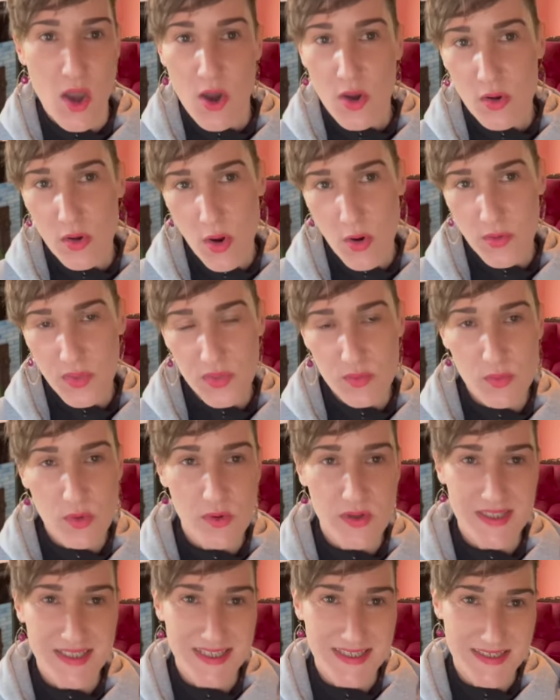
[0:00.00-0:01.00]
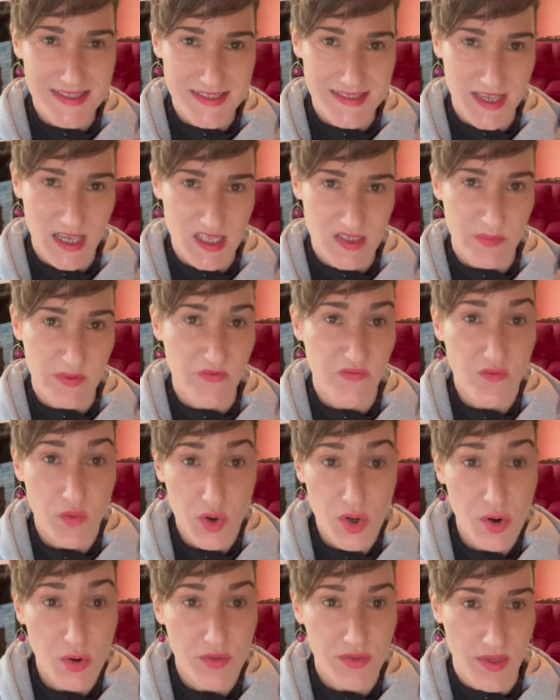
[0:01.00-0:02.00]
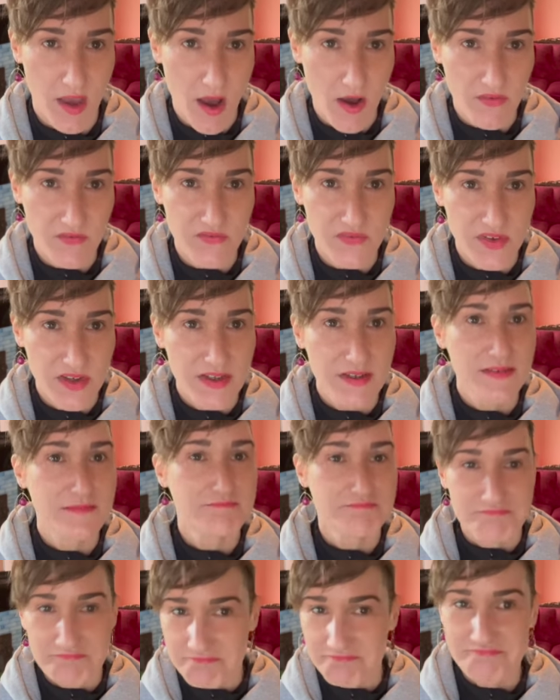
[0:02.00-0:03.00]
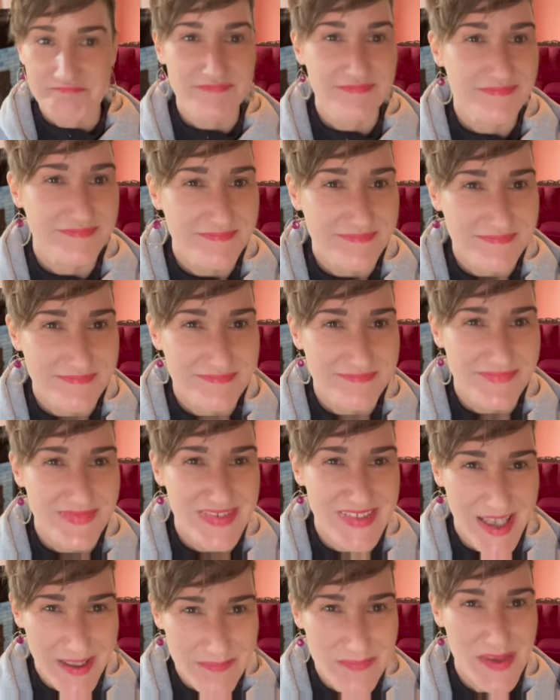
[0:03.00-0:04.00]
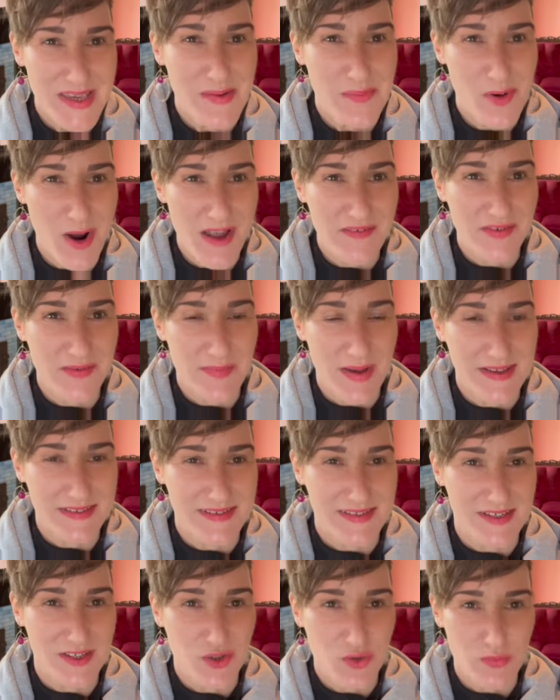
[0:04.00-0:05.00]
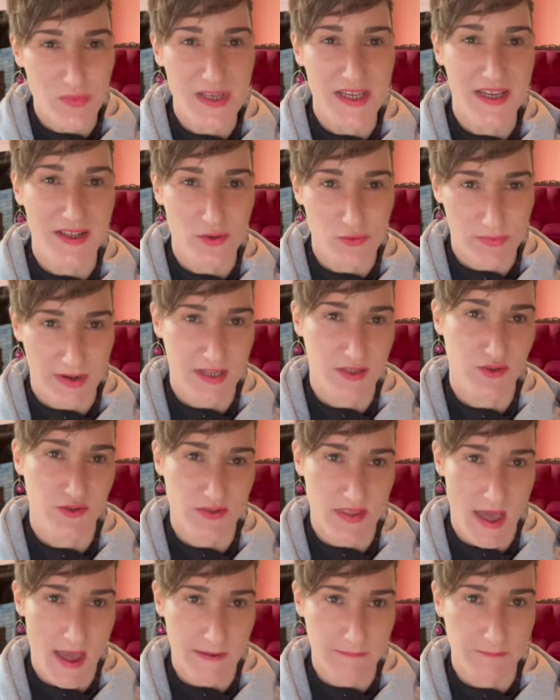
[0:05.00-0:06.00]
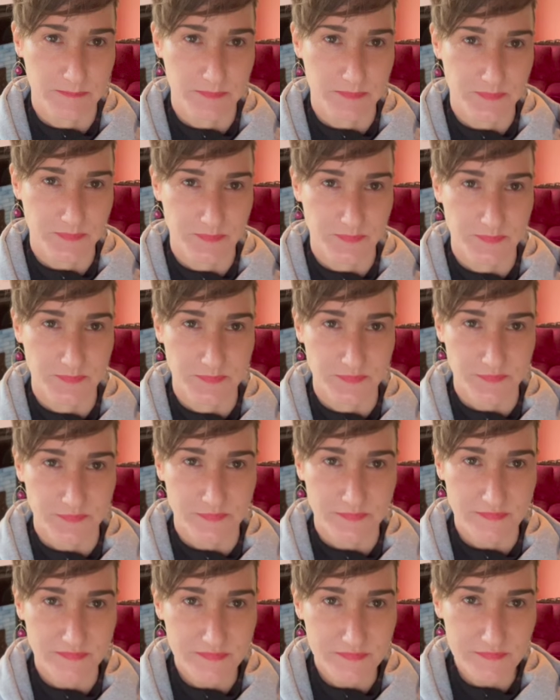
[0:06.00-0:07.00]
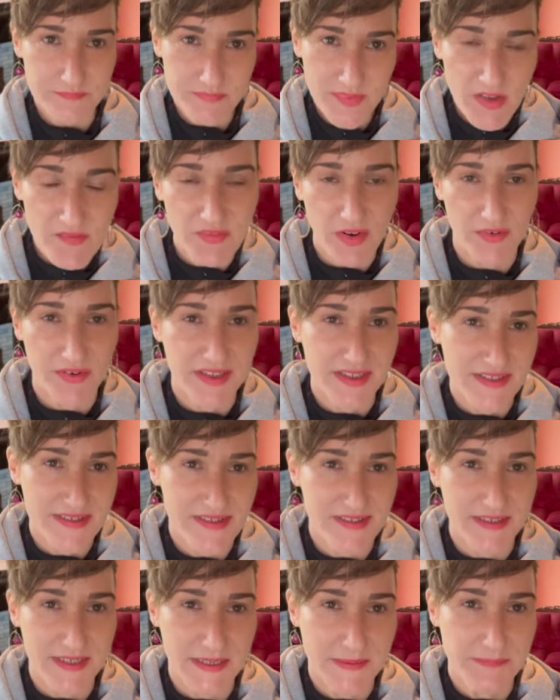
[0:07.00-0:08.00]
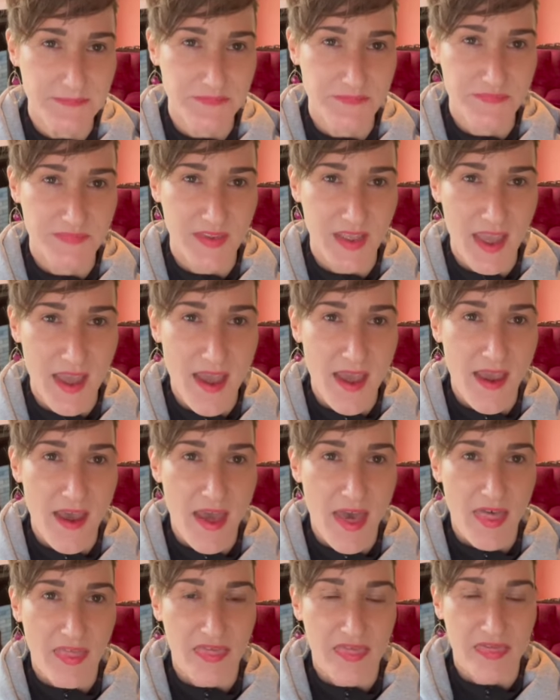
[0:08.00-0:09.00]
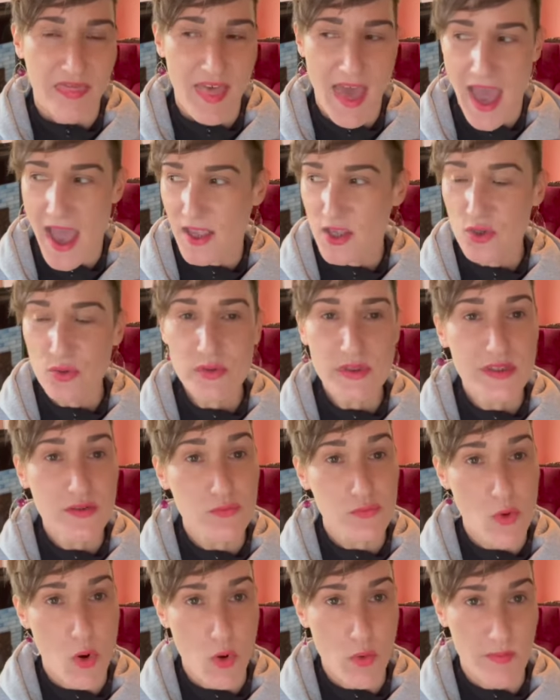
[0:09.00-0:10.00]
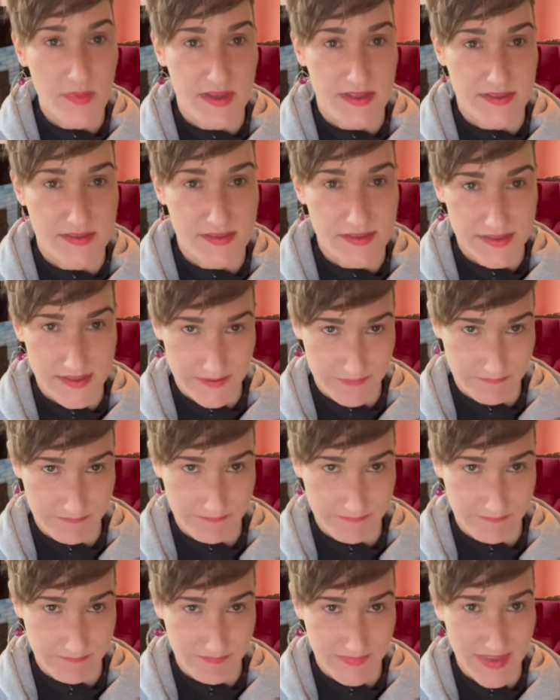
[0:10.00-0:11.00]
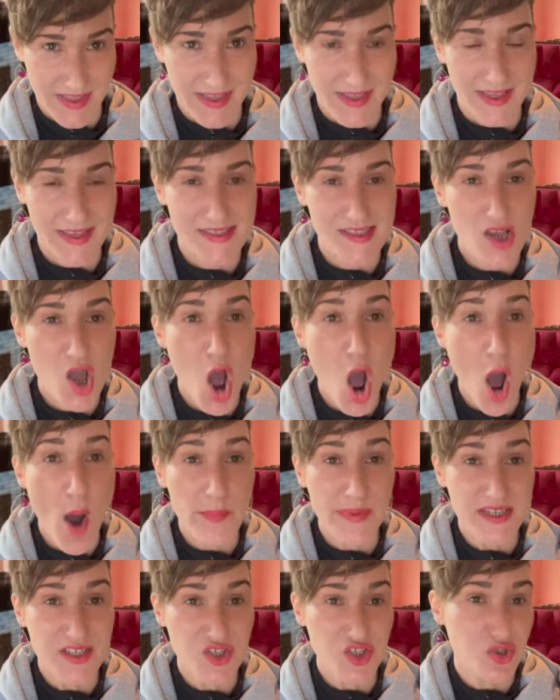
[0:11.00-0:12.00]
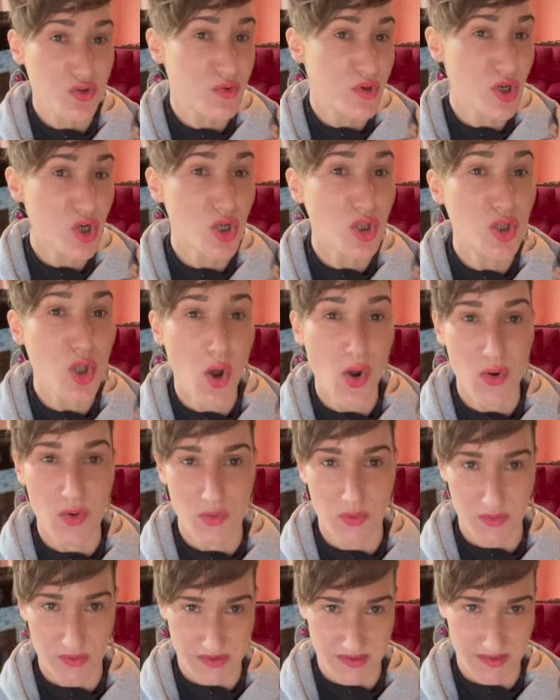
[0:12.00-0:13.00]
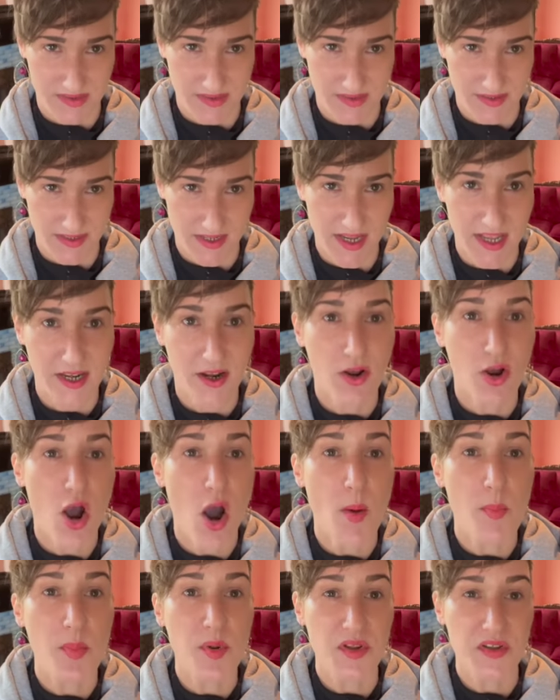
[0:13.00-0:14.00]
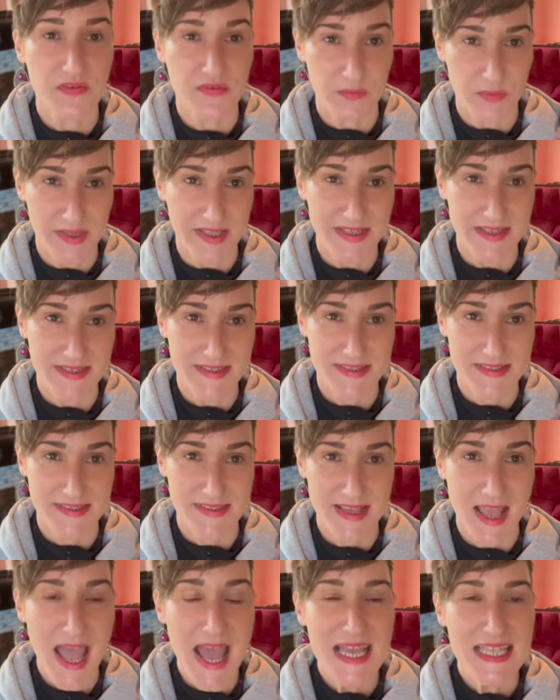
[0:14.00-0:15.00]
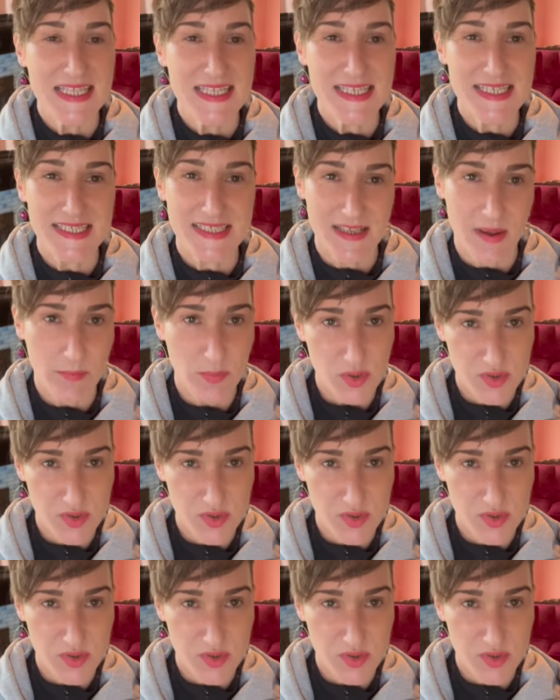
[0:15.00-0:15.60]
go through a needs assessment for yourself, send me a private message. We can arrange that very easily. Annual enrollment is coming to a close in a couple of weeks. December